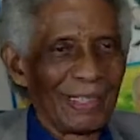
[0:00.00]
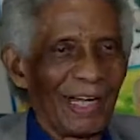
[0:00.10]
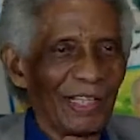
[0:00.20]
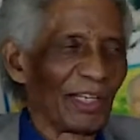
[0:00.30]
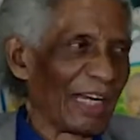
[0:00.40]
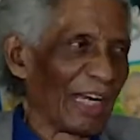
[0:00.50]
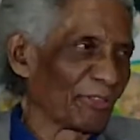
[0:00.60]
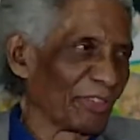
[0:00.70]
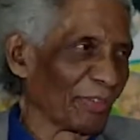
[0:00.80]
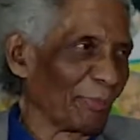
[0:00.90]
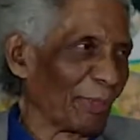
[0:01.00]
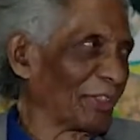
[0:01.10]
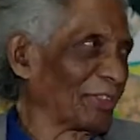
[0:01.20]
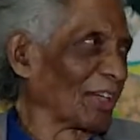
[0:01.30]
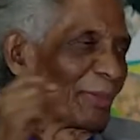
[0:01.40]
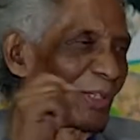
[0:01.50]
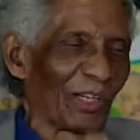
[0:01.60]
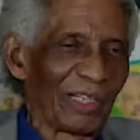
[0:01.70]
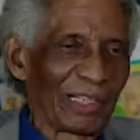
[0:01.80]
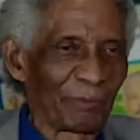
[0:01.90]
and the last day of the month to come and
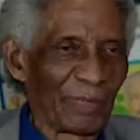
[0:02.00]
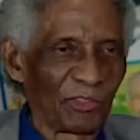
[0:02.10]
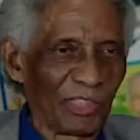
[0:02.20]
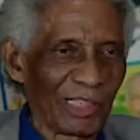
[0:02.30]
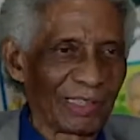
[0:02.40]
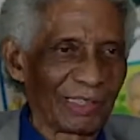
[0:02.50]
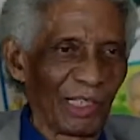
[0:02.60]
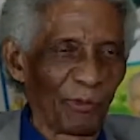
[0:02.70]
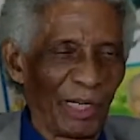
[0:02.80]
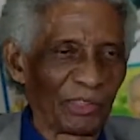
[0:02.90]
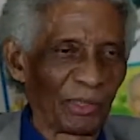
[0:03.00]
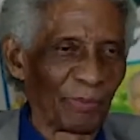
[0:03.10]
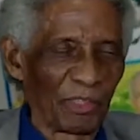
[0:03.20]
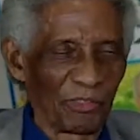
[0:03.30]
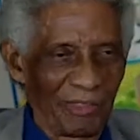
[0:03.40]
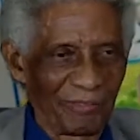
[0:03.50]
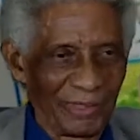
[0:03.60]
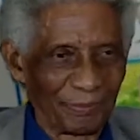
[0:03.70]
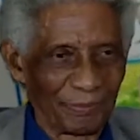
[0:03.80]
collect my check and write up my traveling.